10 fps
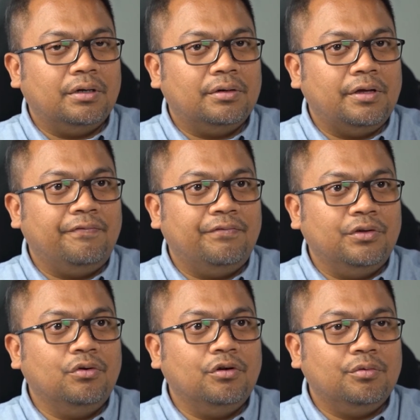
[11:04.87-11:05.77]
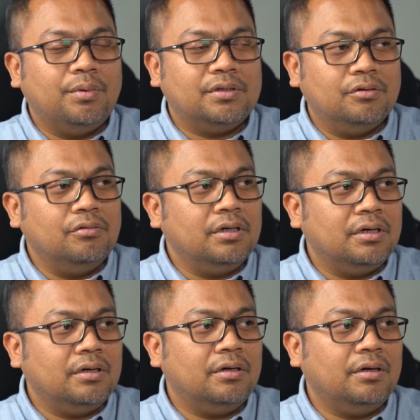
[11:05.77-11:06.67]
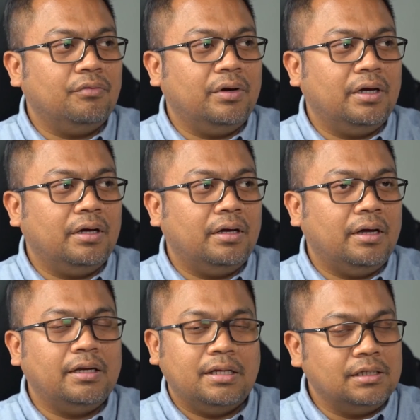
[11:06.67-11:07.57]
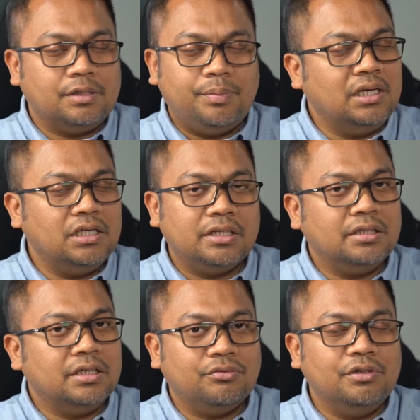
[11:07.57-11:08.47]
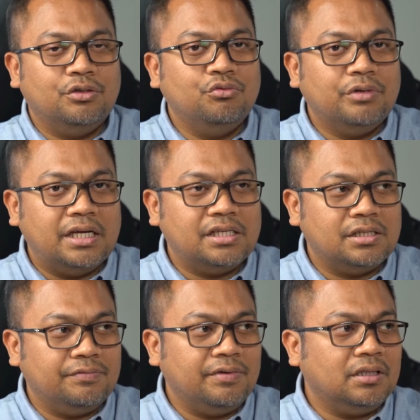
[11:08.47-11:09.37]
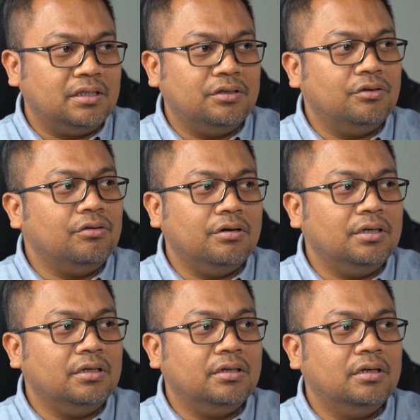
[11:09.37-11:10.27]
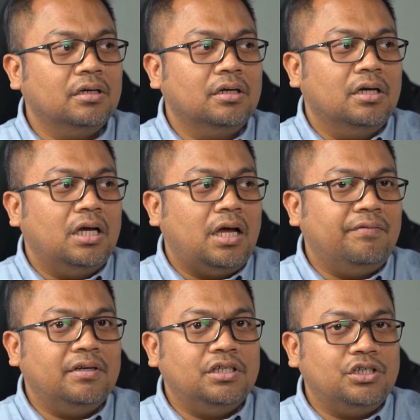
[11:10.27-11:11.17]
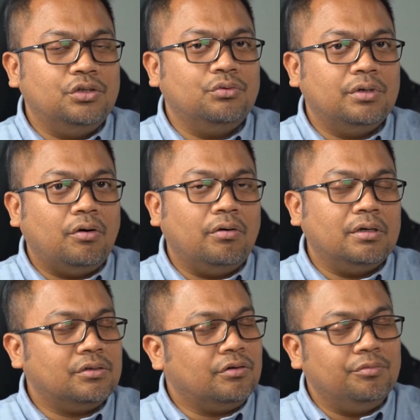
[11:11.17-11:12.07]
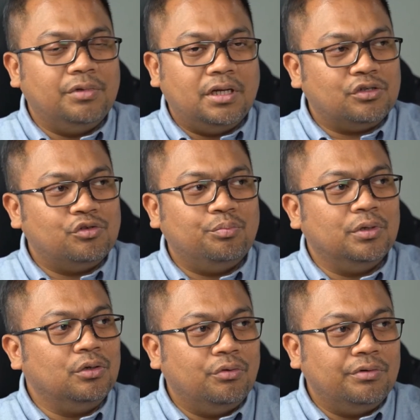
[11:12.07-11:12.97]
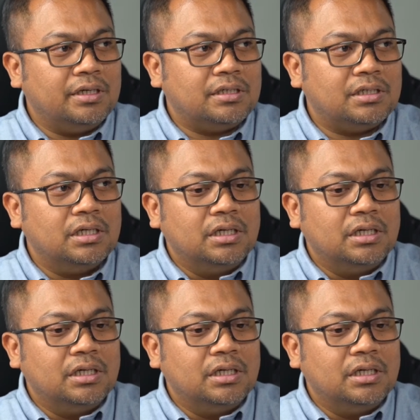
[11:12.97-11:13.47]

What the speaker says: if you go to Barcelona, and in Spain in general, there's only 2 cases affected, you're not gonna have an issue. It's gonna be like super low risk.